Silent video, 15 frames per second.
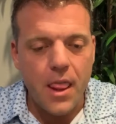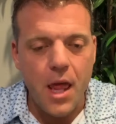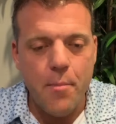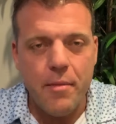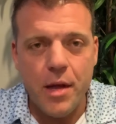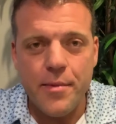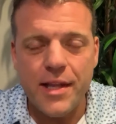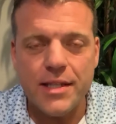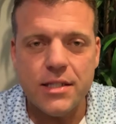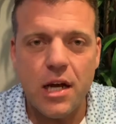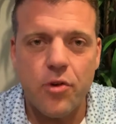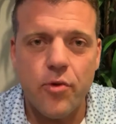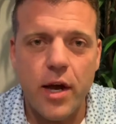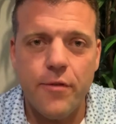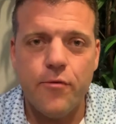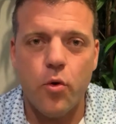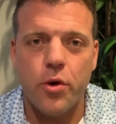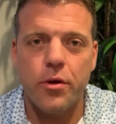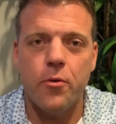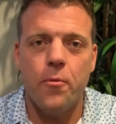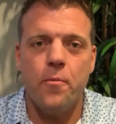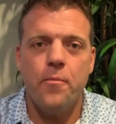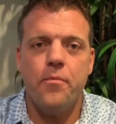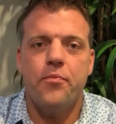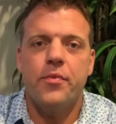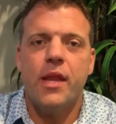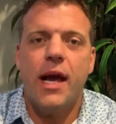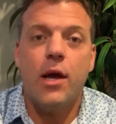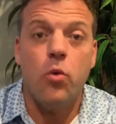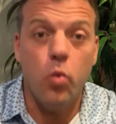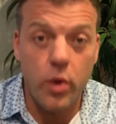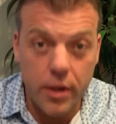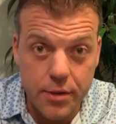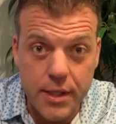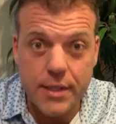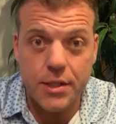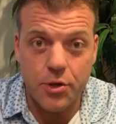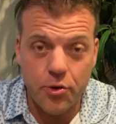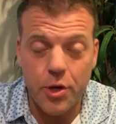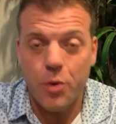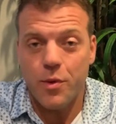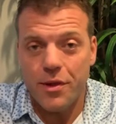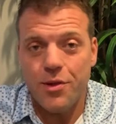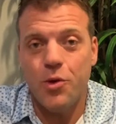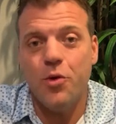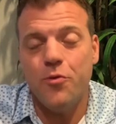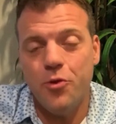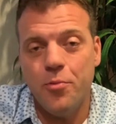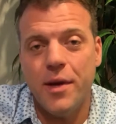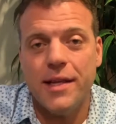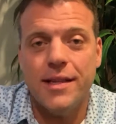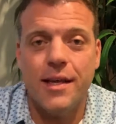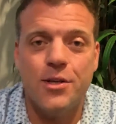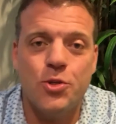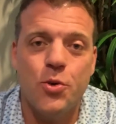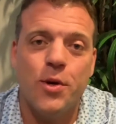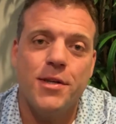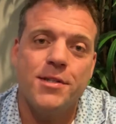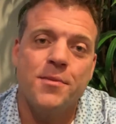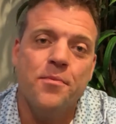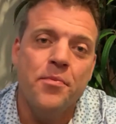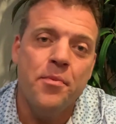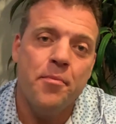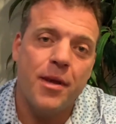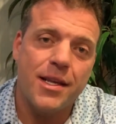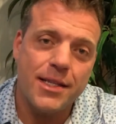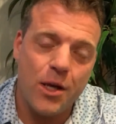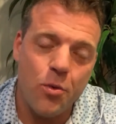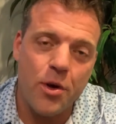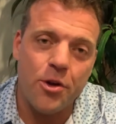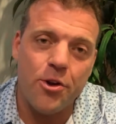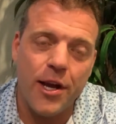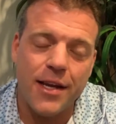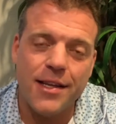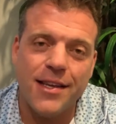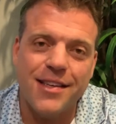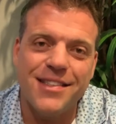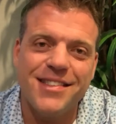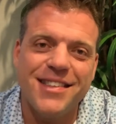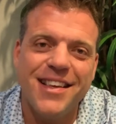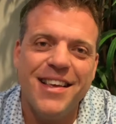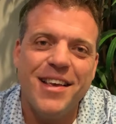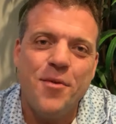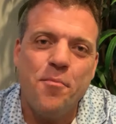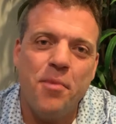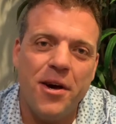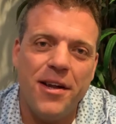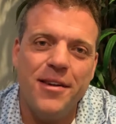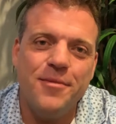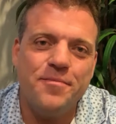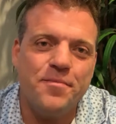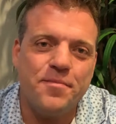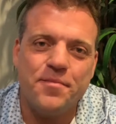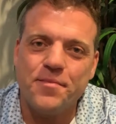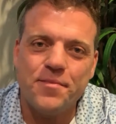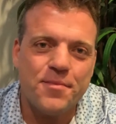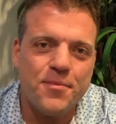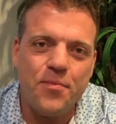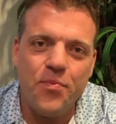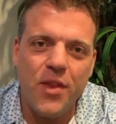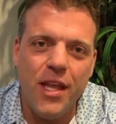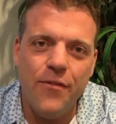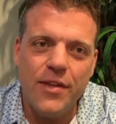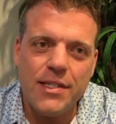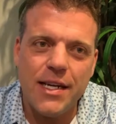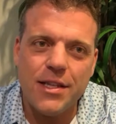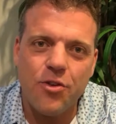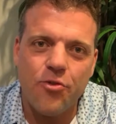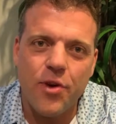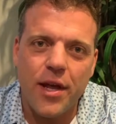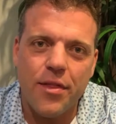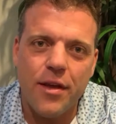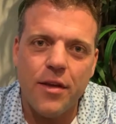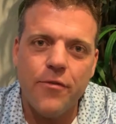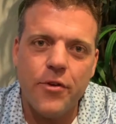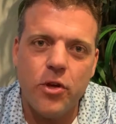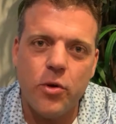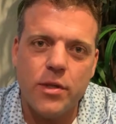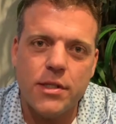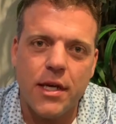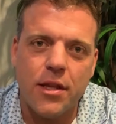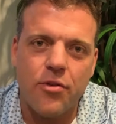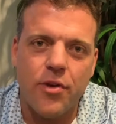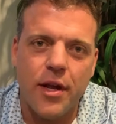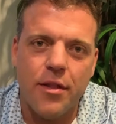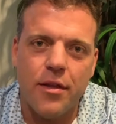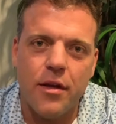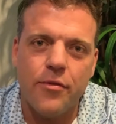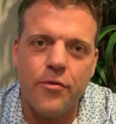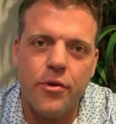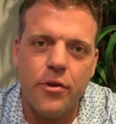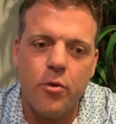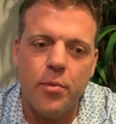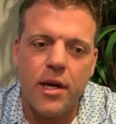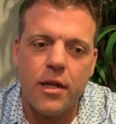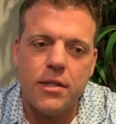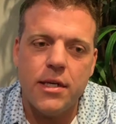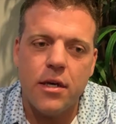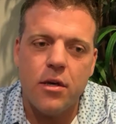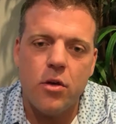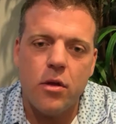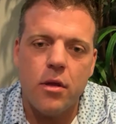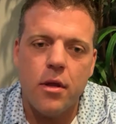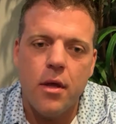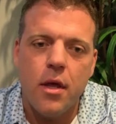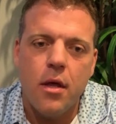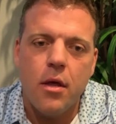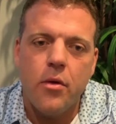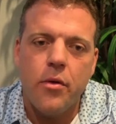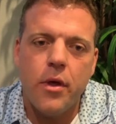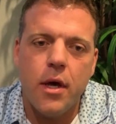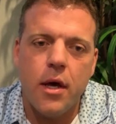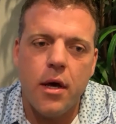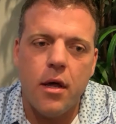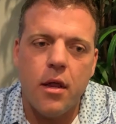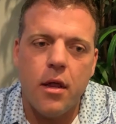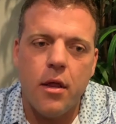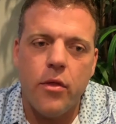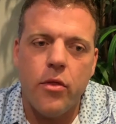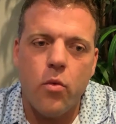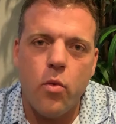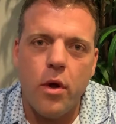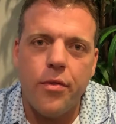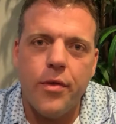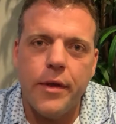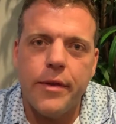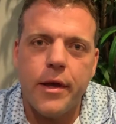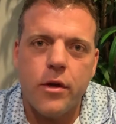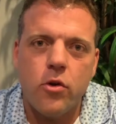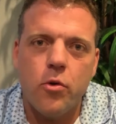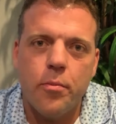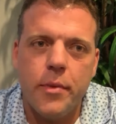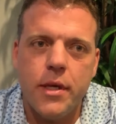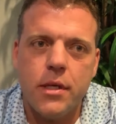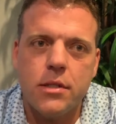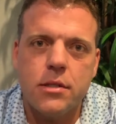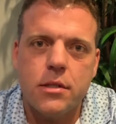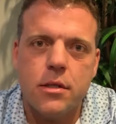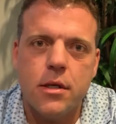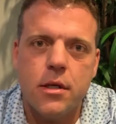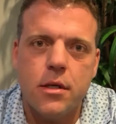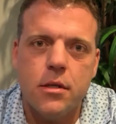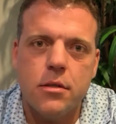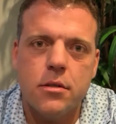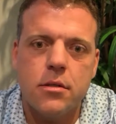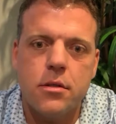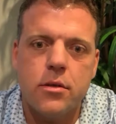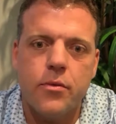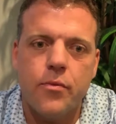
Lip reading: Maybe it's not right for you. I will disagree with you if you make that choice, because I want grandkids. But if it's not the right thing for you, it's not the right thing for you. But I'll tell you, the one thing that you'll miss is